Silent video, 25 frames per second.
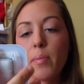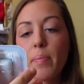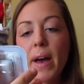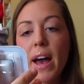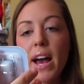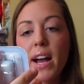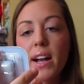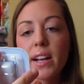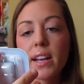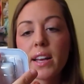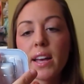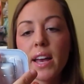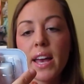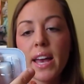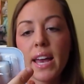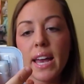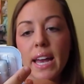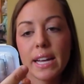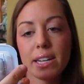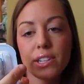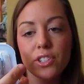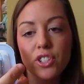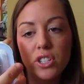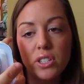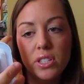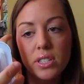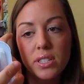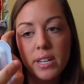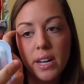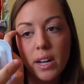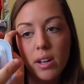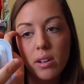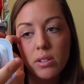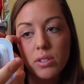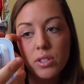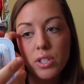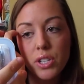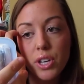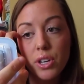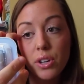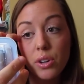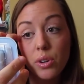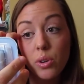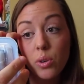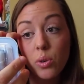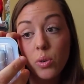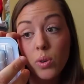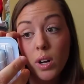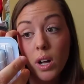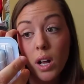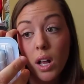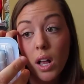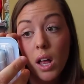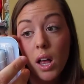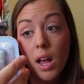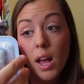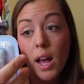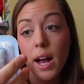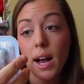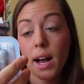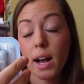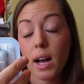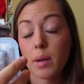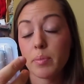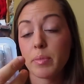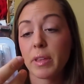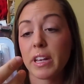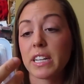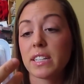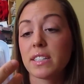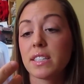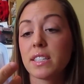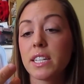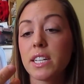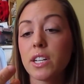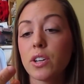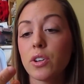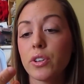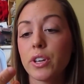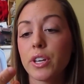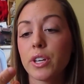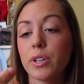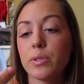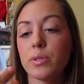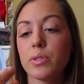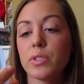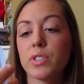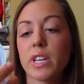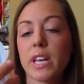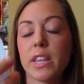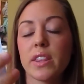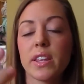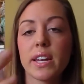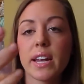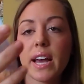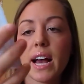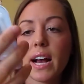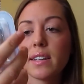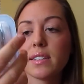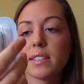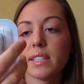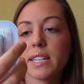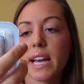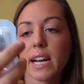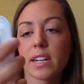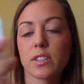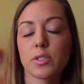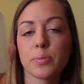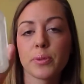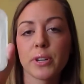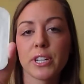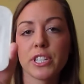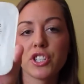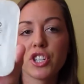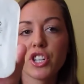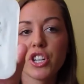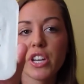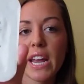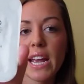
back, it just tells you that it's single use, and then it has the expiration